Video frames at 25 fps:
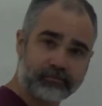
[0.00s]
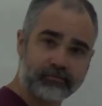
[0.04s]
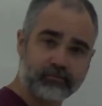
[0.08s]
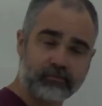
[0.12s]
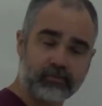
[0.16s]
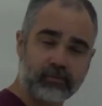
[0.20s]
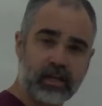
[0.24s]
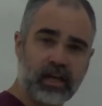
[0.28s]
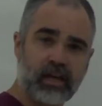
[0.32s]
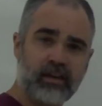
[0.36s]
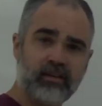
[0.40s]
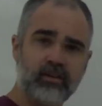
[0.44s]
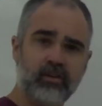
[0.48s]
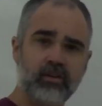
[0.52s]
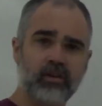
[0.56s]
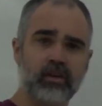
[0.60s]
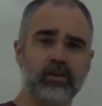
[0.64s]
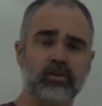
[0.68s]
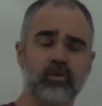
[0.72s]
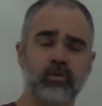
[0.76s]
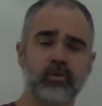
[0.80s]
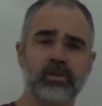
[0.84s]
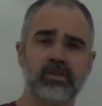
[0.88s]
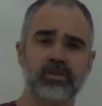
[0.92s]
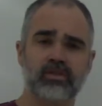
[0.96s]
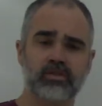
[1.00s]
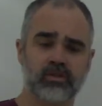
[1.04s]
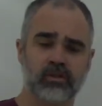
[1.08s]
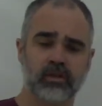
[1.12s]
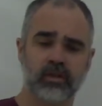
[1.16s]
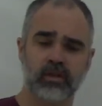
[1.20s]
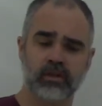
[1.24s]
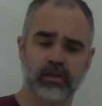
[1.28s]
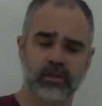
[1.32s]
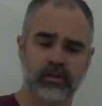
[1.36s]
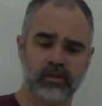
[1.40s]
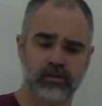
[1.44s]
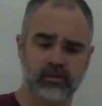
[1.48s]
Okay? You can always
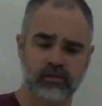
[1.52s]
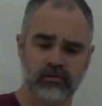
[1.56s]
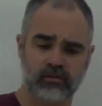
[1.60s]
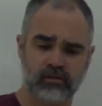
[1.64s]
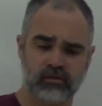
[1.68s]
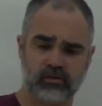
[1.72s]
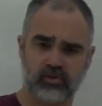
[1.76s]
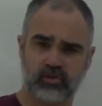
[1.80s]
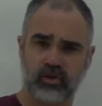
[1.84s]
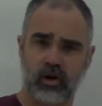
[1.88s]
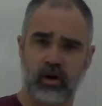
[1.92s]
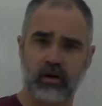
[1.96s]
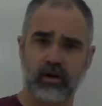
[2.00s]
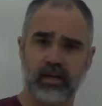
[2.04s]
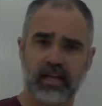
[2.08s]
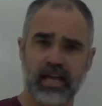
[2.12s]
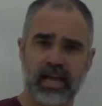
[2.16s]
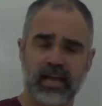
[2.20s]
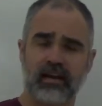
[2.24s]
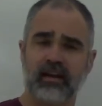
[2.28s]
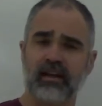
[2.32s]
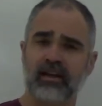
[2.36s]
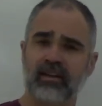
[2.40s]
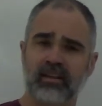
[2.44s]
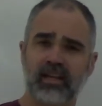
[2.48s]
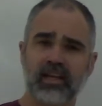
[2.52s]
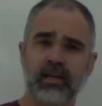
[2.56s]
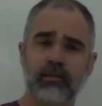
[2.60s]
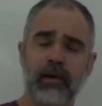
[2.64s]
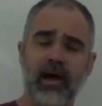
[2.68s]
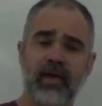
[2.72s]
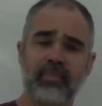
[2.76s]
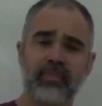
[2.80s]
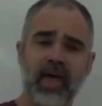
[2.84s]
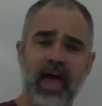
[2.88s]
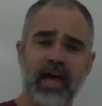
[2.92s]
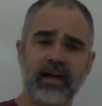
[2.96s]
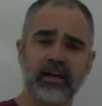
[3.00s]
start again. Think
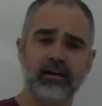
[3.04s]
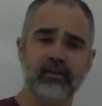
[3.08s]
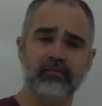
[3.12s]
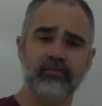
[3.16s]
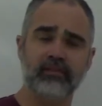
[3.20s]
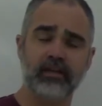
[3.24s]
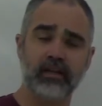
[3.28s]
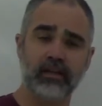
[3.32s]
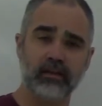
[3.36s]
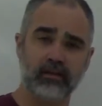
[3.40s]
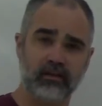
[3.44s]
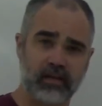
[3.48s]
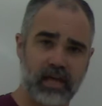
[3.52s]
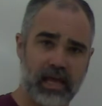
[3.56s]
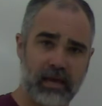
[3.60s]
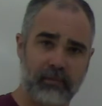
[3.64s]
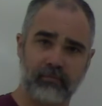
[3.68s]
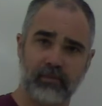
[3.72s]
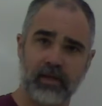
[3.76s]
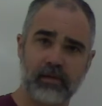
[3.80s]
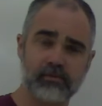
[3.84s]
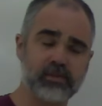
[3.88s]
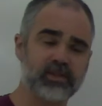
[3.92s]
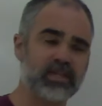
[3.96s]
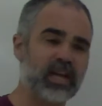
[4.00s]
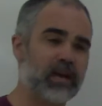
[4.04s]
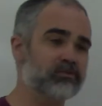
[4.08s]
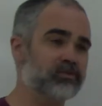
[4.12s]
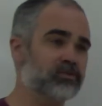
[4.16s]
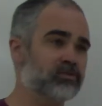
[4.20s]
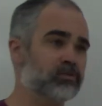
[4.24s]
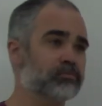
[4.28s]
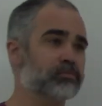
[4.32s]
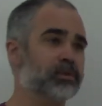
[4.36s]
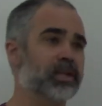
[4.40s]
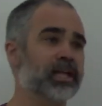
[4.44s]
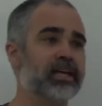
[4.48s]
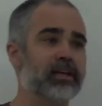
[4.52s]
about that in a video game. How many times
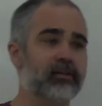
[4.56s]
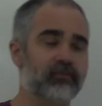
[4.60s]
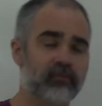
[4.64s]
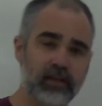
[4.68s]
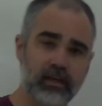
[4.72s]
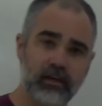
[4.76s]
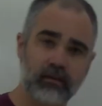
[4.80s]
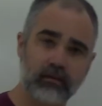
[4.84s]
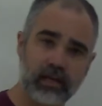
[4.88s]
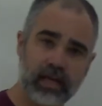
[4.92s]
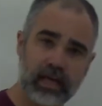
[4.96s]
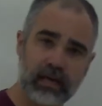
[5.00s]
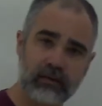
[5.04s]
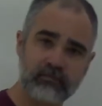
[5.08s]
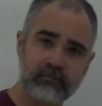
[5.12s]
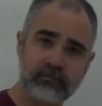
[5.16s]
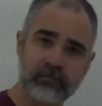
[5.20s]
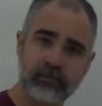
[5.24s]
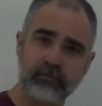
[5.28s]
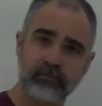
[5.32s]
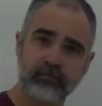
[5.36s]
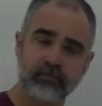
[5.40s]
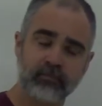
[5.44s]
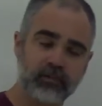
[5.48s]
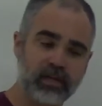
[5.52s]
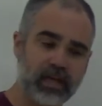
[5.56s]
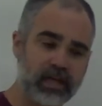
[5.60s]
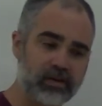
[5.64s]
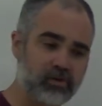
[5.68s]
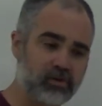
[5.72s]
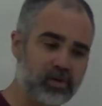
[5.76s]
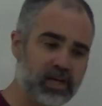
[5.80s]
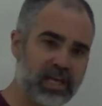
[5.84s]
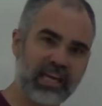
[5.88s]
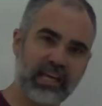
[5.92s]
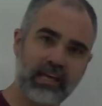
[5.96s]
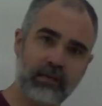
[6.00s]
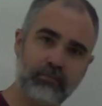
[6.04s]
you played a video game and
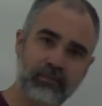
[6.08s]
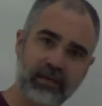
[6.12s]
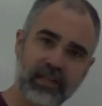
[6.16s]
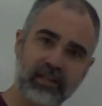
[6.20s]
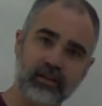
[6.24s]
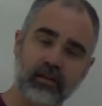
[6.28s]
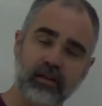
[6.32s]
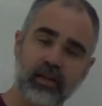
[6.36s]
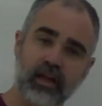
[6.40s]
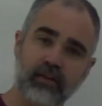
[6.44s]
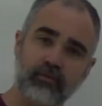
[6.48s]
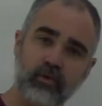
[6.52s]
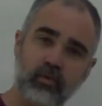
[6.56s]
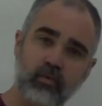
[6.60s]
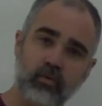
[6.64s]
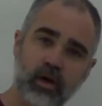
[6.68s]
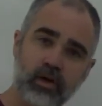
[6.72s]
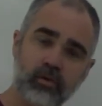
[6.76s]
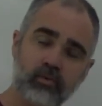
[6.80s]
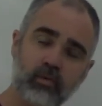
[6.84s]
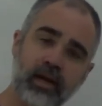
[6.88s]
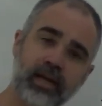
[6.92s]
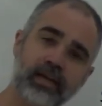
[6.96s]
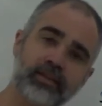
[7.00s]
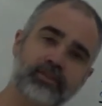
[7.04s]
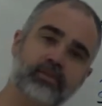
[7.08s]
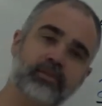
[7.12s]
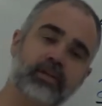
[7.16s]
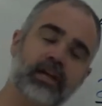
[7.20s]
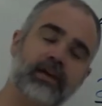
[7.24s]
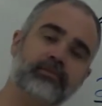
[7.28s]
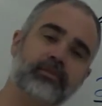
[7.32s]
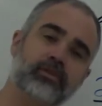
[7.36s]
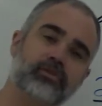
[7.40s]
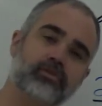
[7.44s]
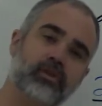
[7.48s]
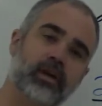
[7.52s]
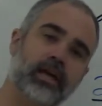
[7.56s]
you can't beat the level one way, so you
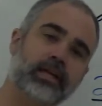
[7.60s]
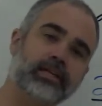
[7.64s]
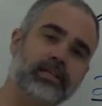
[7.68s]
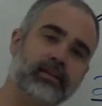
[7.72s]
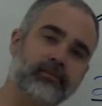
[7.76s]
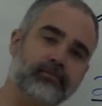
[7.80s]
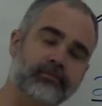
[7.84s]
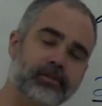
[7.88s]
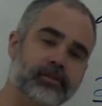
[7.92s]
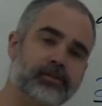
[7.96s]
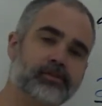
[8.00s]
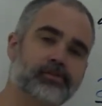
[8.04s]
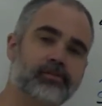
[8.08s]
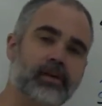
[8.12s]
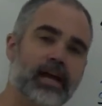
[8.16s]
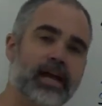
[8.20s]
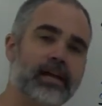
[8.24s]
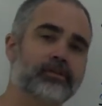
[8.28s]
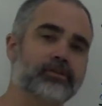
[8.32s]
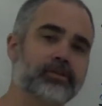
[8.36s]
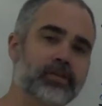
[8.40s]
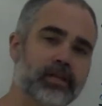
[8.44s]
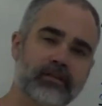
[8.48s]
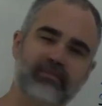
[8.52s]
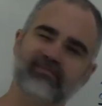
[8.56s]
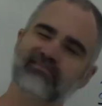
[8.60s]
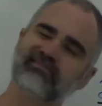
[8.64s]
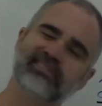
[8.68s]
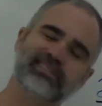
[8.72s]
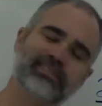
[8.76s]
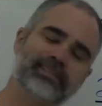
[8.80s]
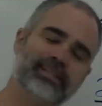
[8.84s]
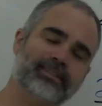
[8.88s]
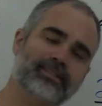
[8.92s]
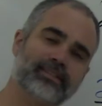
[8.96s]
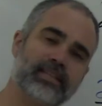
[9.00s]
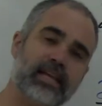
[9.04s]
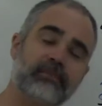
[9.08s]
have to try a different strategy?
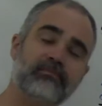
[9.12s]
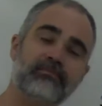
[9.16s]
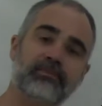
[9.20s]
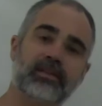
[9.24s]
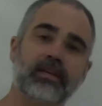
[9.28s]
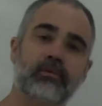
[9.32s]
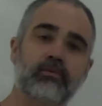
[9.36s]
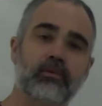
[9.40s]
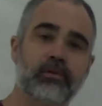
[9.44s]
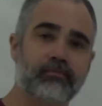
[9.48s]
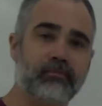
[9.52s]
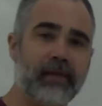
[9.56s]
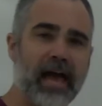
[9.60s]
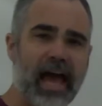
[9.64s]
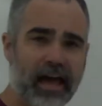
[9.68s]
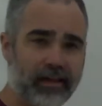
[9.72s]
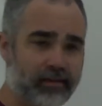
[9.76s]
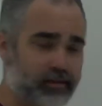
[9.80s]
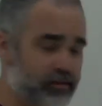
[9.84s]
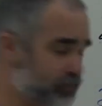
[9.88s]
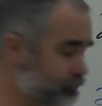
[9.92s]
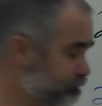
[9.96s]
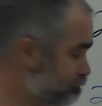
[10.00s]
It's the same thing with math.